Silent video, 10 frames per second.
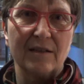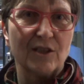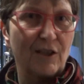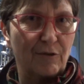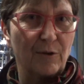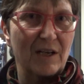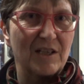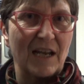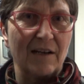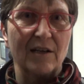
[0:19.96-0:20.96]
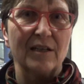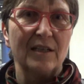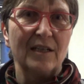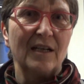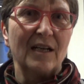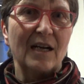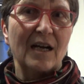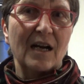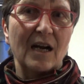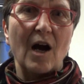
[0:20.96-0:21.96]
Sheffield had set a
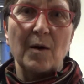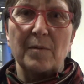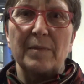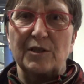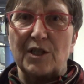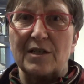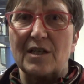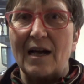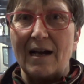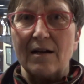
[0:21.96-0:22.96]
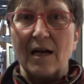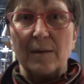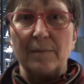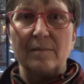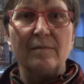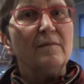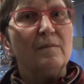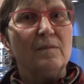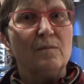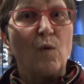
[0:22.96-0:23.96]
carbon budget
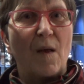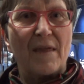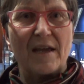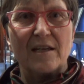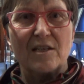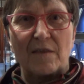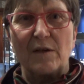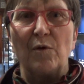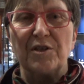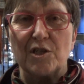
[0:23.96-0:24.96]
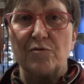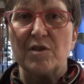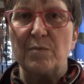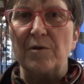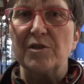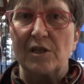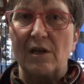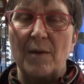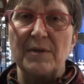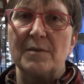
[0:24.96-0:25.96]
when they said they wanted to respond to the
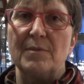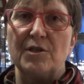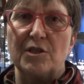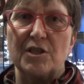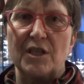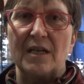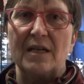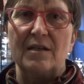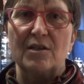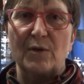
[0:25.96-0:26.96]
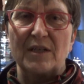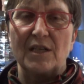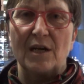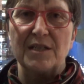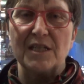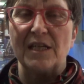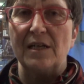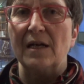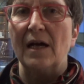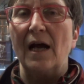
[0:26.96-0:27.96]
climate emergency in
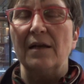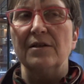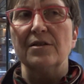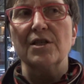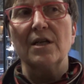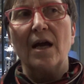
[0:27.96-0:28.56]
2019, and